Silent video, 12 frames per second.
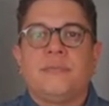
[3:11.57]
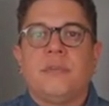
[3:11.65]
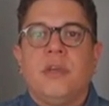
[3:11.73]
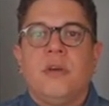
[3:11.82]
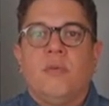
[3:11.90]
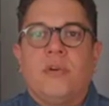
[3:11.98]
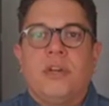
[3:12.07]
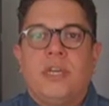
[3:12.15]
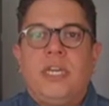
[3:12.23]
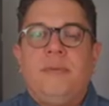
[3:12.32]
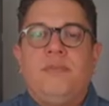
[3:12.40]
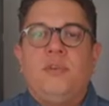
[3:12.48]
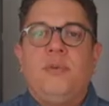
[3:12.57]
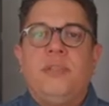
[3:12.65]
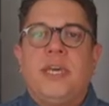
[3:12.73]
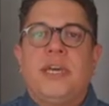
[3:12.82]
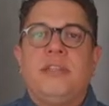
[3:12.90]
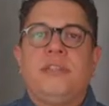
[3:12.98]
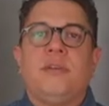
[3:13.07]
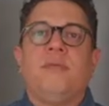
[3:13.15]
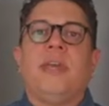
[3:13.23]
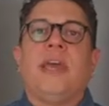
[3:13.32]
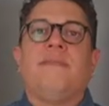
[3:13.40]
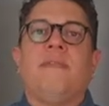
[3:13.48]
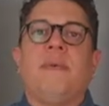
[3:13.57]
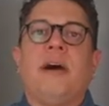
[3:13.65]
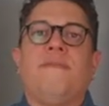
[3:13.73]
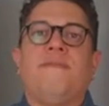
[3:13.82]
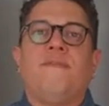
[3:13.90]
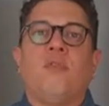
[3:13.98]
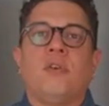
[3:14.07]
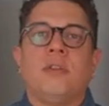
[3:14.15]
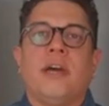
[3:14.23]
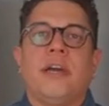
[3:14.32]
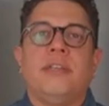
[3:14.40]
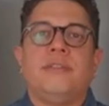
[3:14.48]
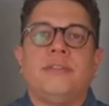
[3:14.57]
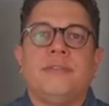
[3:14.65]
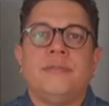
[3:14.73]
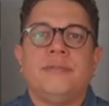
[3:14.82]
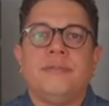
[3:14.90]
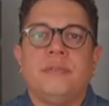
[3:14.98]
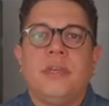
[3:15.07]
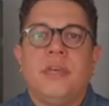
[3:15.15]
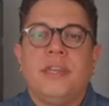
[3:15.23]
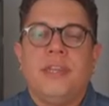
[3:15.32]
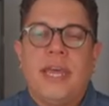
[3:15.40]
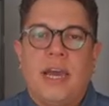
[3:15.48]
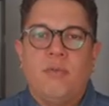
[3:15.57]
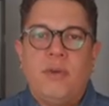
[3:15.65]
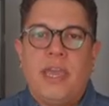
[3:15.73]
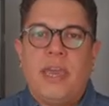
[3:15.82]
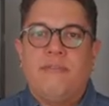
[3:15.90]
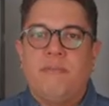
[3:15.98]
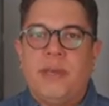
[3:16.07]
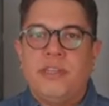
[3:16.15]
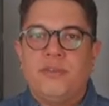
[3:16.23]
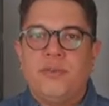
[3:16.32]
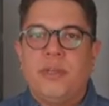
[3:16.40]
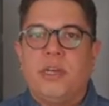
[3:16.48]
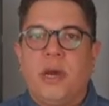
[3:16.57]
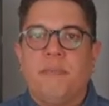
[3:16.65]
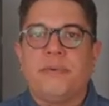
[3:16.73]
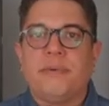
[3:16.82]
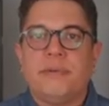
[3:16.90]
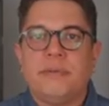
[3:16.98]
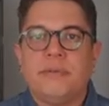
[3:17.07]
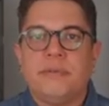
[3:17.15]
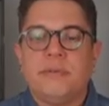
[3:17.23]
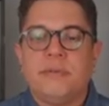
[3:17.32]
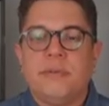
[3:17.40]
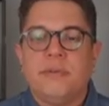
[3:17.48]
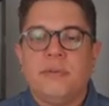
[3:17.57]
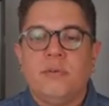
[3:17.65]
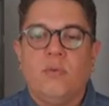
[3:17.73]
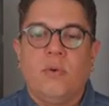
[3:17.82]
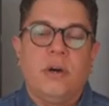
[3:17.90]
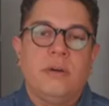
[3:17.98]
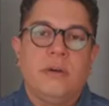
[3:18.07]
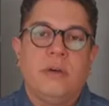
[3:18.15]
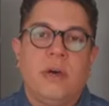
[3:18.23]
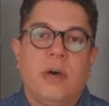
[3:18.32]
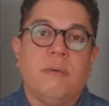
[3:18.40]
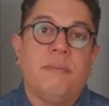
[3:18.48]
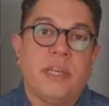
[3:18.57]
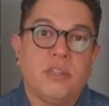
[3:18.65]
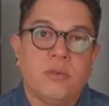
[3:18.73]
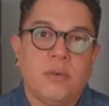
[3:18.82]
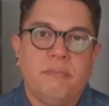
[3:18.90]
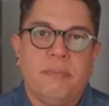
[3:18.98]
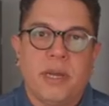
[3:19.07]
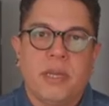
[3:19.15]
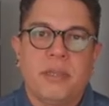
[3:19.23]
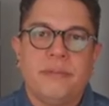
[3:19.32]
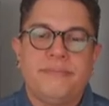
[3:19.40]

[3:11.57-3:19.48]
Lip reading: We're going to keep doing that until we have about 4 lines. Now we have a measuring cup. Well, a measuring bucket.